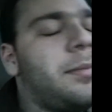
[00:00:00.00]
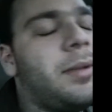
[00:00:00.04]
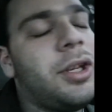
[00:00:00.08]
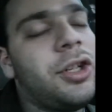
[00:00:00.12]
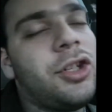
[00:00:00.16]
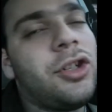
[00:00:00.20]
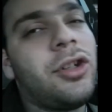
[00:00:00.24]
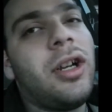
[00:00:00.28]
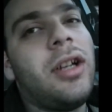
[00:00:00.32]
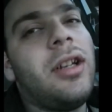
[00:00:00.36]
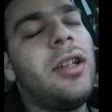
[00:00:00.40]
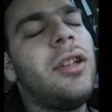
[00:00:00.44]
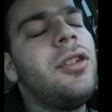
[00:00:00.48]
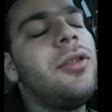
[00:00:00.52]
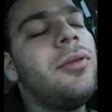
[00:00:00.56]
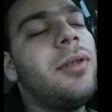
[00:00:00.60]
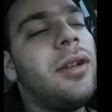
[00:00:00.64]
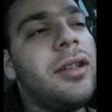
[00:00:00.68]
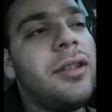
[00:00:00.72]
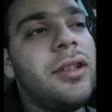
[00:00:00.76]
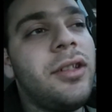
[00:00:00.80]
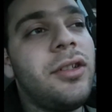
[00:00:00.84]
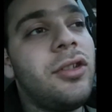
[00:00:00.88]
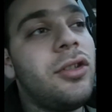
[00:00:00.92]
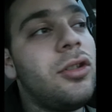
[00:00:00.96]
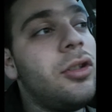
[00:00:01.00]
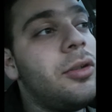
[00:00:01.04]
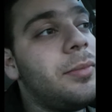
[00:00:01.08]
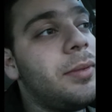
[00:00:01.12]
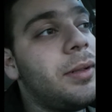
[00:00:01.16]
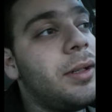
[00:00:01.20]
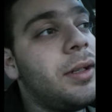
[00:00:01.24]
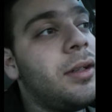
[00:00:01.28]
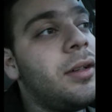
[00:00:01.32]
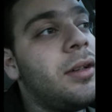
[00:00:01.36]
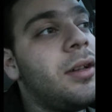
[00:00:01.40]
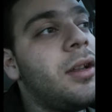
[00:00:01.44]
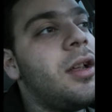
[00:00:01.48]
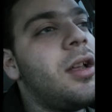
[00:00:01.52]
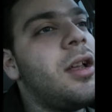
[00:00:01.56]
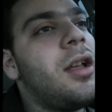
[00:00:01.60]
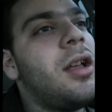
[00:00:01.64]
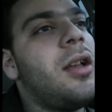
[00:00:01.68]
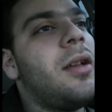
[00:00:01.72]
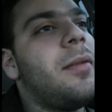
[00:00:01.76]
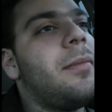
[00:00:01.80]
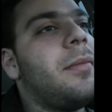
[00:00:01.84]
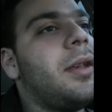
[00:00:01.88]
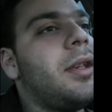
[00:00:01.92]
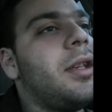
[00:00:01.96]
make sure I didn't do anything stupid,
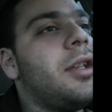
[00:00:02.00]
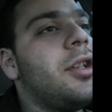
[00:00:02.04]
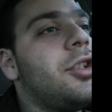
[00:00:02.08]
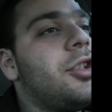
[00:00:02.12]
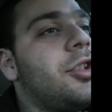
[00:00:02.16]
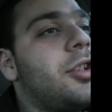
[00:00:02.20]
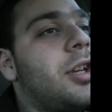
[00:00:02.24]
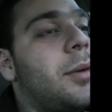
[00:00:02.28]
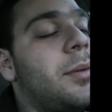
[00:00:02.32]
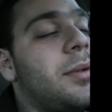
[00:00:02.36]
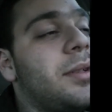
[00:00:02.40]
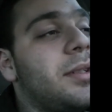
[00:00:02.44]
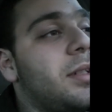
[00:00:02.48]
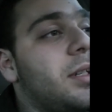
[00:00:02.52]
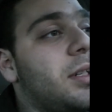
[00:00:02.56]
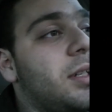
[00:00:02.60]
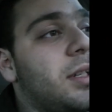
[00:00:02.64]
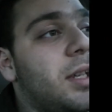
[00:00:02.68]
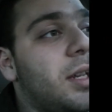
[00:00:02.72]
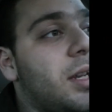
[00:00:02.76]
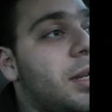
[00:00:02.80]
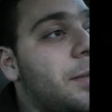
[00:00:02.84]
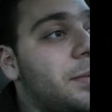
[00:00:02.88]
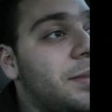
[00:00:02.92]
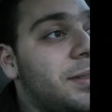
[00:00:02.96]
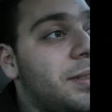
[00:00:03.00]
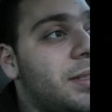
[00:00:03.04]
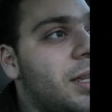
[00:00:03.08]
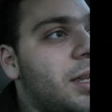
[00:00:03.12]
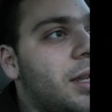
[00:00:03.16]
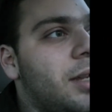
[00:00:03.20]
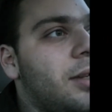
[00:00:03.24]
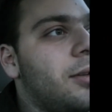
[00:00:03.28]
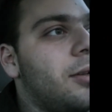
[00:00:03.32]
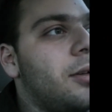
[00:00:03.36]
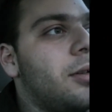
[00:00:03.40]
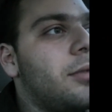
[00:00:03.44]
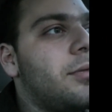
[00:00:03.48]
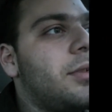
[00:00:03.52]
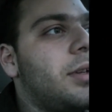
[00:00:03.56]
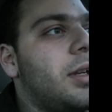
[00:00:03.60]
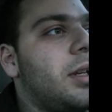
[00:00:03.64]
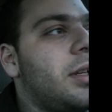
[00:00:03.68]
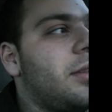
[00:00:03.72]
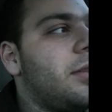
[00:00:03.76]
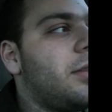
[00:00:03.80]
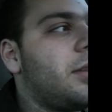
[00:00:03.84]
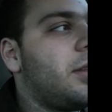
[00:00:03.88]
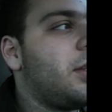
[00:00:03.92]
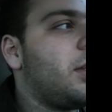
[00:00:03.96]
making sure I wasn't going to get upset over
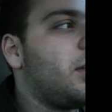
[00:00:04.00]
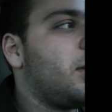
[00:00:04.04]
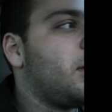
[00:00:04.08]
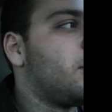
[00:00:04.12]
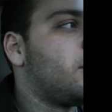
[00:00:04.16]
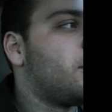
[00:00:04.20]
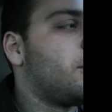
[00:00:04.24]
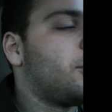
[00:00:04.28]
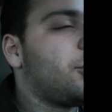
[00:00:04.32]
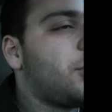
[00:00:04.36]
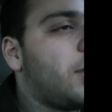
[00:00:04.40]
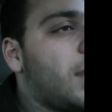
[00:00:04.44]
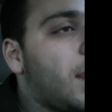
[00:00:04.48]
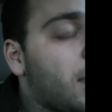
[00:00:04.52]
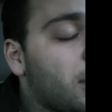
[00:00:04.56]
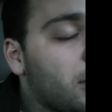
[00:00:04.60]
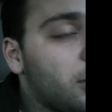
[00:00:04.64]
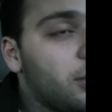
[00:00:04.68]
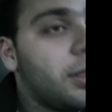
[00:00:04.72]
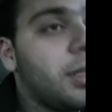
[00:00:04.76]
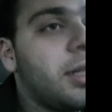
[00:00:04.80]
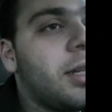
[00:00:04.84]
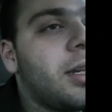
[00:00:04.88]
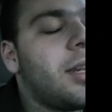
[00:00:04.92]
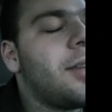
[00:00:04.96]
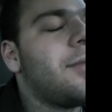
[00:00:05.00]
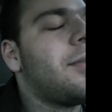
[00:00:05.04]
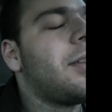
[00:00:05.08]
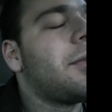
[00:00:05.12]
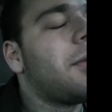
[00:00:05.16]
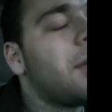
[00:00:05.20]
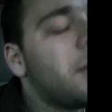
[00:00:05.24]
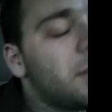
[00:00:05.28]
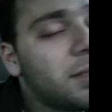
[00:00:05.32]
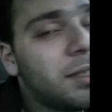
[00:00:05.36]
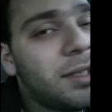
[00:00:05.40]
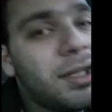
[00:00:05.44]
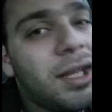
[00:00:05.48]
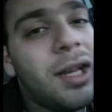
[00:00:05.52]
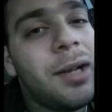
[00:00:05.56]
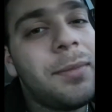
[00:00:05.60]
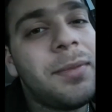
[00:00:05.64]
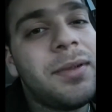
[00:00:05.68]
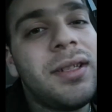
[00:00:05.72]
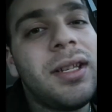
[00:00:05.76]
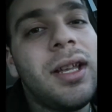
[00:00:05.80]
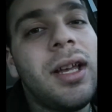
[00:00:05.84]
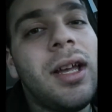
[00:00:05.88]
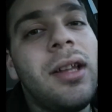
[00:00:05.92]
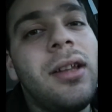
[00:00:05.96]
anything, or channel it, if I was going to get
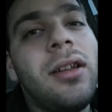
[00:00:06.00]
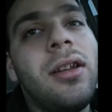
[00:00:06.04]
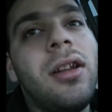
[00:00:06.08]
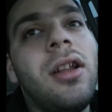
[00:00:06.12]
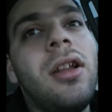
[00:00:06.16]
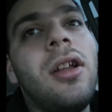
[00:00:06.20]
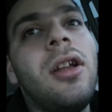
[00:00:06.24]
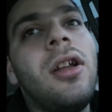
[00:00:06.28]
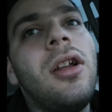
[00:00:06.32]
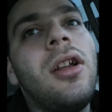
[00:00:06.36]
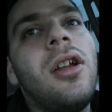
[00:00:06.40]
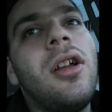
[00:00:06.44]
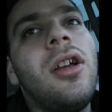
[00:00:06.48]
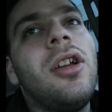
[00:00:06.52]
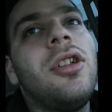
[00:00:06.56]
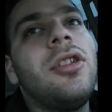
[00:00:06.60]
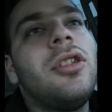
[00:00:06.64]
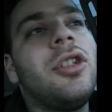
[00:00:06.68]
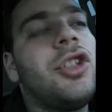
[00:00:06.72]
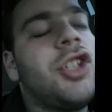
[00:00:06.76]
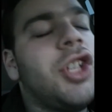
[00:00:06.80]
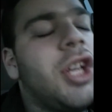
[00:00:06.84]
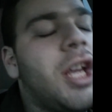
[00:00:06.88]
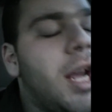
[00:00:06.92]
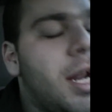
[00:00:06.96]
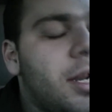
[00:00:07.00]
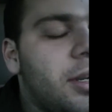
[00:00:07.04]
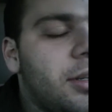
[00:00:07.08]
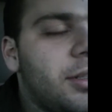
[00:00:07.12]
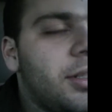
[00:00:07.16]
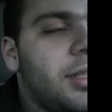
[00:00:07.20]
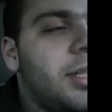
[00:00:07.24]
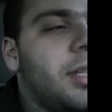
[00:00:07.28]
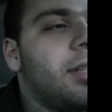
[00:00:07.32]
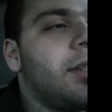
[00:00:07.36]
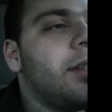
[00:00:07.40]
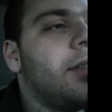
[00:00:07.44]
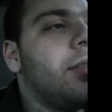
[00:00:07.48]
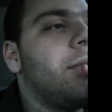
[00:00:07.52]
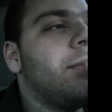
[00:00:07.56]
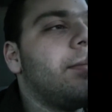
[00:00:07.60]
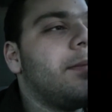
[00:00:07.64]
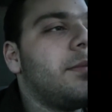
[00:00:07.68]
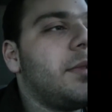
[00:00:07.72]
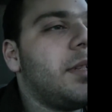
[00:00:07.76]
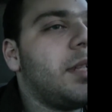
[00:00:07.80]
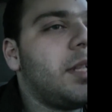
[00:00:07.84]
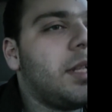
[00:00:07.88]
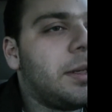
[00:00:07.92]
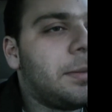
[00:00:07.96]
upset, to channel it
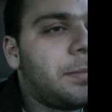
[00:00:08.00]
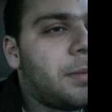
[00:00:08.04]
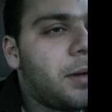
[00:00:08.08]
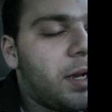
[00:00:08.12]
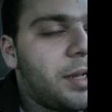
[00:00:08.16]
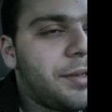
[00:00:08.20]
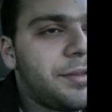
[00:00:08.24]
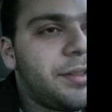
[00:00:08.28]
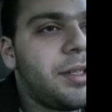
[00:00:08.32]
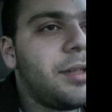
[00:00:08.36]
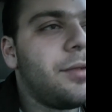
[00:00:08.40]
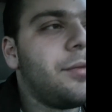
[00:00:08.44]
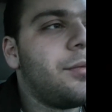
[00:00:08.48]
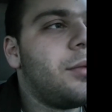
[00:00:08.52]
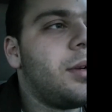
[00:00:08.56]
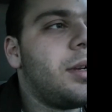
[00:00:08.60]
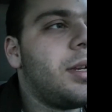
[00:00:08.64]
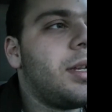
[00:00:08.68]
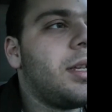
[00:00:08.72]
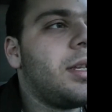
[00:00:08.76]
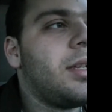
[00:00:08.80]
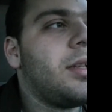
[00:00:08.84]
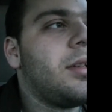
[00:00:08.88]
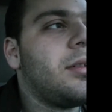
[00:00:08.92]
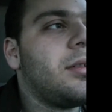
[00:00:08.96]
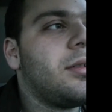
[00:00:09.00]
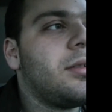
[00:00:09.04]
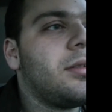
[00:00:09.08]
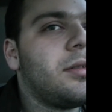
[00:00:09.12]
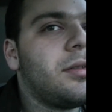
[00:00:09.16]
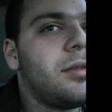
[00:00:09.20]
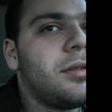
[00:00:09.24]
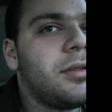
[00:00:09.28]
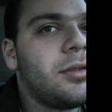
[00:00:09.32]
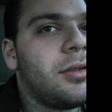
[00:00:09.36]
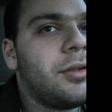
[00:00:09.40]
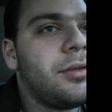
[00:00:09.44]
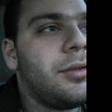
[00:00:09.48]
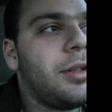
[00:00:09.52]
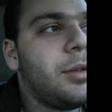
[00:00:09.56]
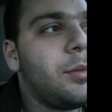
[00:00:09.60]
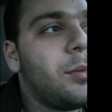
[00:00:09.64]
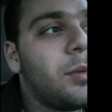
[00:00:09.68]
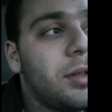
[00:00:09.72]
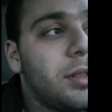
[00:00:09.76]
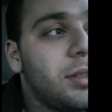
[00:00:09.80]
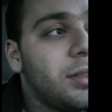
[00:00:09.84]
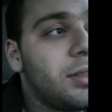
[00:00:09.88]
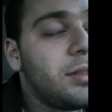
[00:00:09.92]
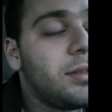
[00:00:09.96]
in a positive way, so it
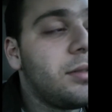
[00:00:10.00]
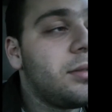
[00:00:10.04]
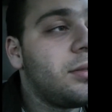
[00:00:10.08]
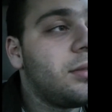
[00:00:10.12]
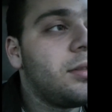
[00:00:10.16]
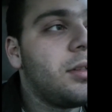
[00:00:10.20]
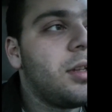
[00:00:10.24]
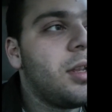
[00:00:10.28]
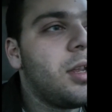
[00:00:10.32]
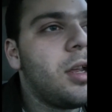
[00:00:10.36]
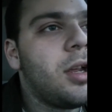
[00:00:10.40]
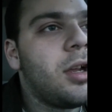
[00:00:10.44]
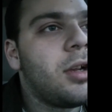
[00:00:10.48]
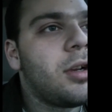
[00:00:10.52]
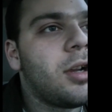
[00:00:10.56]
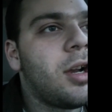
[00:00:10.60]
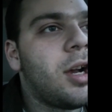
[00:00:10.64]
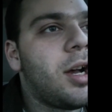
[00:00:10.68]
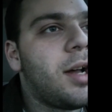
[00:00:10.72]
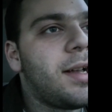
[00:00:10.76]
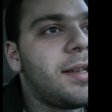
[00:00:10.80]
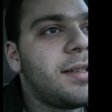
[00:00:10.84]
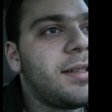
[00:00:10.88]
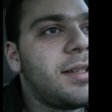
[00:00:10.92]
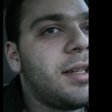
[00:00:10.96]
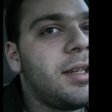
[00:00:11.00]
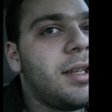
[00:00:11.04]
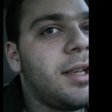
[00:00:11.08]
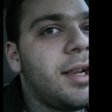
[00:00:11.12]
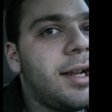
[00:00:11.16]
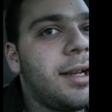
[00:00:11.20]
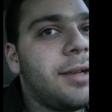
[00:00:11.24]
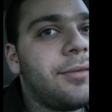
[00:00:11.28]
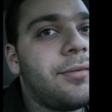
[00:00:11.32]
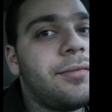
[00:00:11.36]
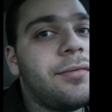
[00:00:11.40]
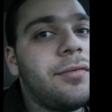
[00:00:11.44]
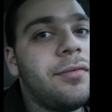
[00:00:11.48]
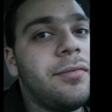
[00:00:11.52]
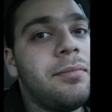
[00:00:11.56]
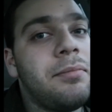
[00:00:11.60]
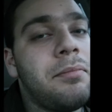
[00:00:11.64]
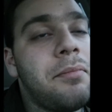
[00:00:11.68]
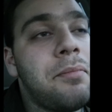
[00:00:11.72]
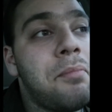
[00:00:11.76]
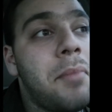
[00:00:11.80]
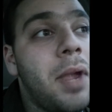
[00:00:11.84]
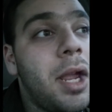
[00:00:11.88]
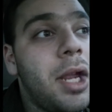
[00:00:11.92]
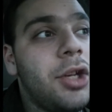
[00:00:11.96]
wouldn't cause any kind of
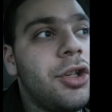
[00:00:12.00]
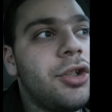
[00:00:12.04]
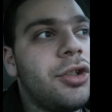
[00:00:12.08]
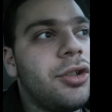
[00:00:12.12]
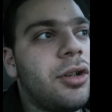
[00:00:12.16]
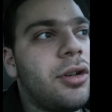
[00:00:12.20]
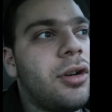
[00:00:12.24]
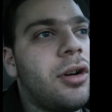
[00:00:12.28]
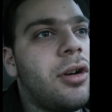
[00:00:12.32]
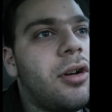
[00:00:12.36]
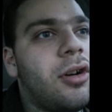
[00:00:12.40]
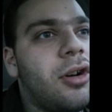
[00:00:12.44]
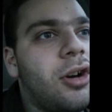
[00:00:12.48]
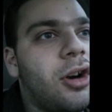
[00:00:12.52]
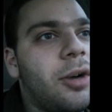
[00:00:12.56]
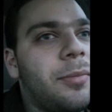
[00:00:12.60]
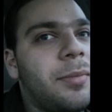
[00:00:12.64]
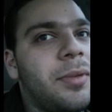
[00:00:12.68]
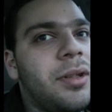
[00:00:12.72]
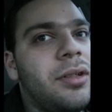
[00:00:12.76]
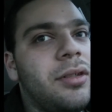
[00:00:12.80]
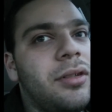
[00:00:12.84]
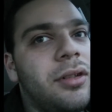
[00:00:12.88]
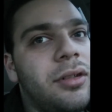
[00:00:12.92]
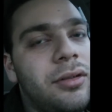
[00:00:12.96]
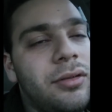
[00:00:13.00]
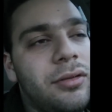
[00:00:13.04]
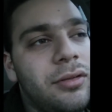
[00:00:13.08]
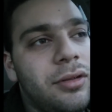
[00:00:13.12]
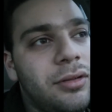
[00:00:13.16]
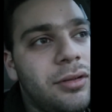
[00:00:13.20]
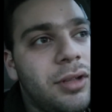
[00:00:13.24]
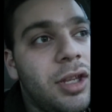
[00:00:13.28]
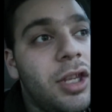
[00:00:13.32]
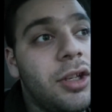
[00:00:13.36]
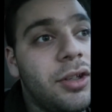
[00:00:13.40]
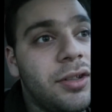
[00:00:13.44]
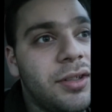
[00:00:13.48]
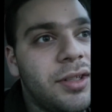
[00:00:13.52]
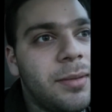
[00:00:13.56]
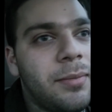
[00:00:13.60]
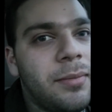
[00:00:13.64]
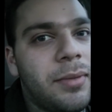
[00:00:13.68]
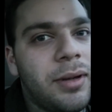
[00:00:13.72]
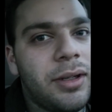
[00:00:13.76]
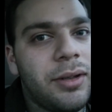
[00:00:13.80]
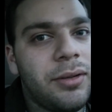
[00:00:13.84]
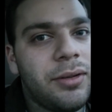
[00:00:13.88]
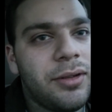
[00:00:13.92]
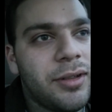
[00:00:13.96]
major harm and kill
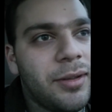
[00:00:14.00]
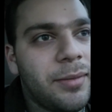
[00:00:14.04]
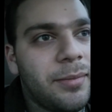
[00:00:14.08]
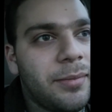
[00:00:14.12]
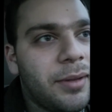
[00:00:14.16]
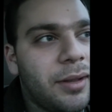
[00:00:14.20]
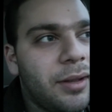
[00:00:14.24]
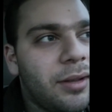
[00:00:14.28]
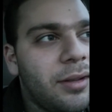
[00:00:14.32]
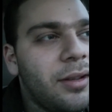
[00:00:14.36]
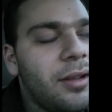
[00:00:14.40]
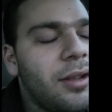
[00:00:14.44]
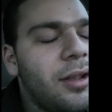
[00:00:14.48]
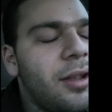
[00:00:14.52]
somebody or something.